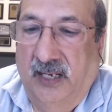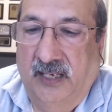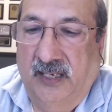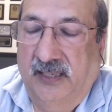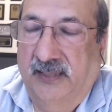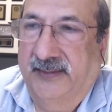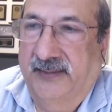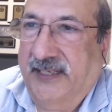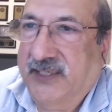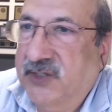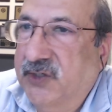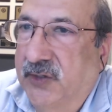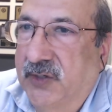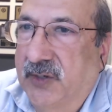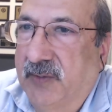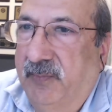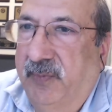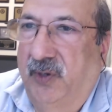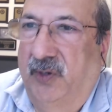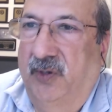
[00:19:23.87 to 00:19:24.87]
uh, that's
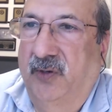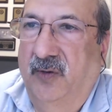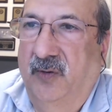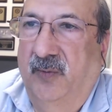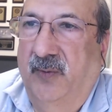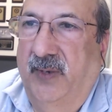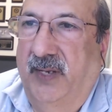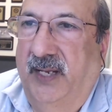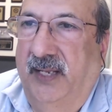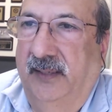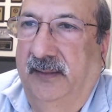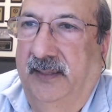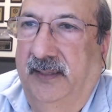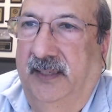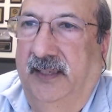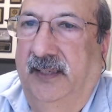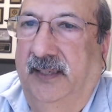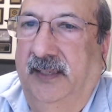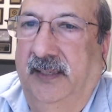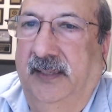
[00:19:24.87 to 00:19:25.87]
going to blow away
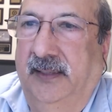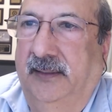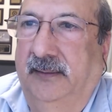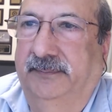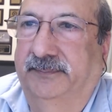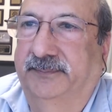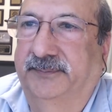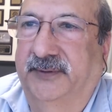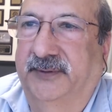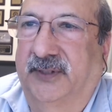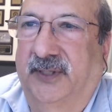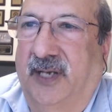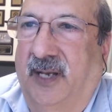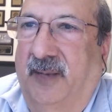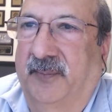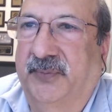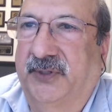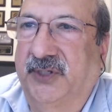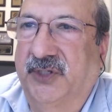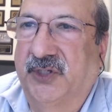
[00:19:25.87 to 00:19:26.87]
the the
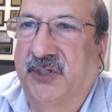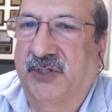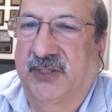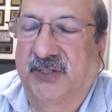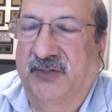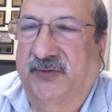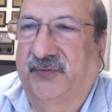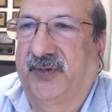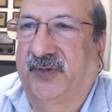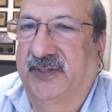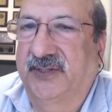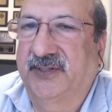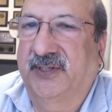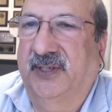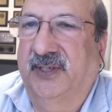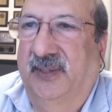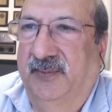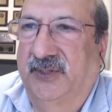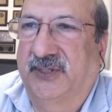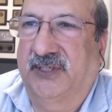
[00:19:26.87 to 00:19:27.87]
competition as far
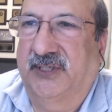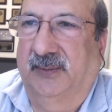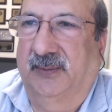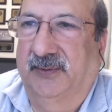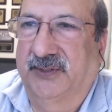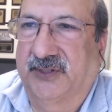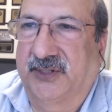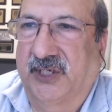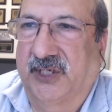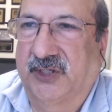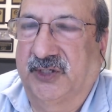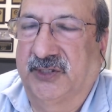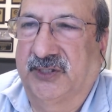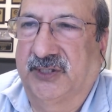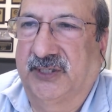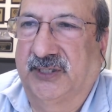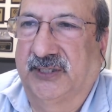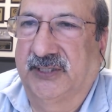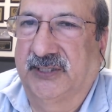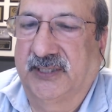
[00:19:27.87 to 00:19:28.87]
as image
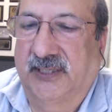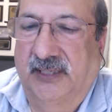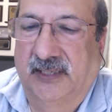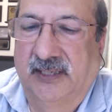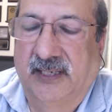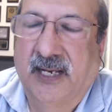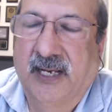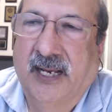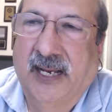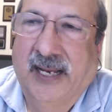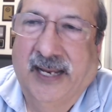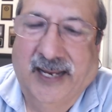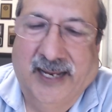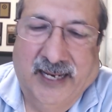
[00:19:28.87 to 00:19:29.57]
stabilization is concerned.